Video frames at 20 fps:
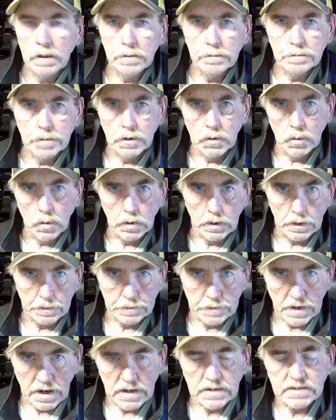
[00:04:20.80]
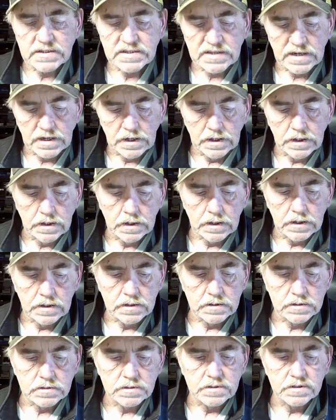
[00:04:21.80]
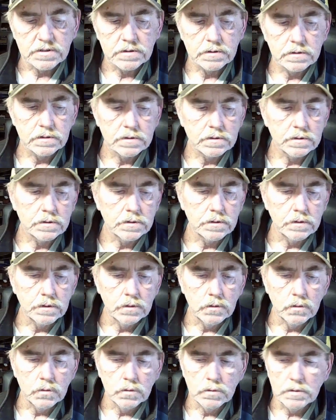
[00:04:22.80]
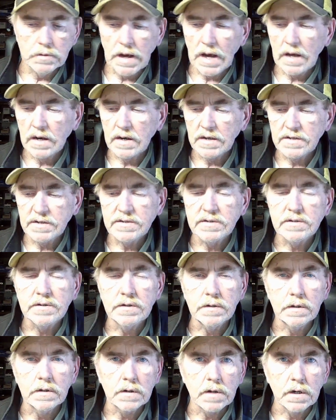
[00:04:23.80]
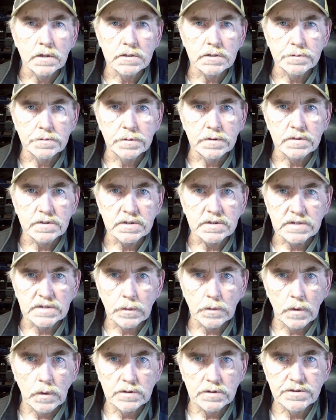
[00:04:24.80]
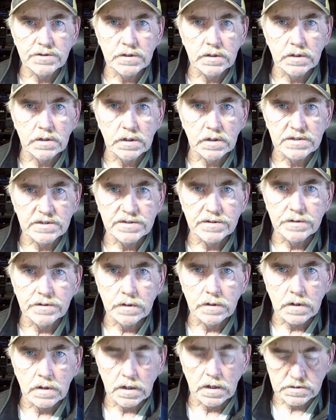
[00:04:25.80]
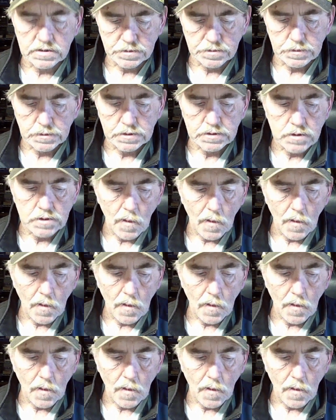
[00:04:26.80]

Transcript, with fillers: But what I'm not saying is to not listen to your customers because I want you to listen to your customers.